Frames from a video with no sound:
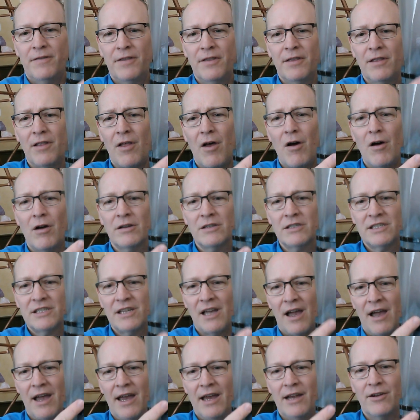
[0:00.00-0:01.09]
long
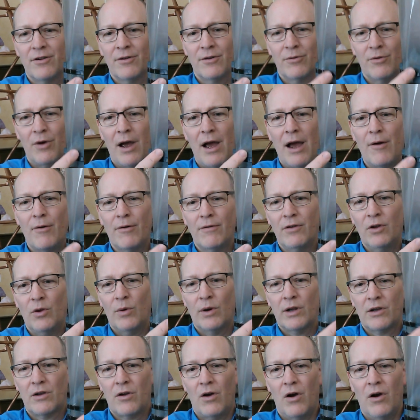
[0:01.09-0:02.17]
side, or however you
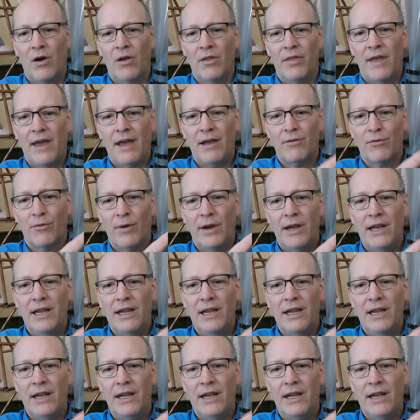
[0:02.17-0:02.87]
want to call it, that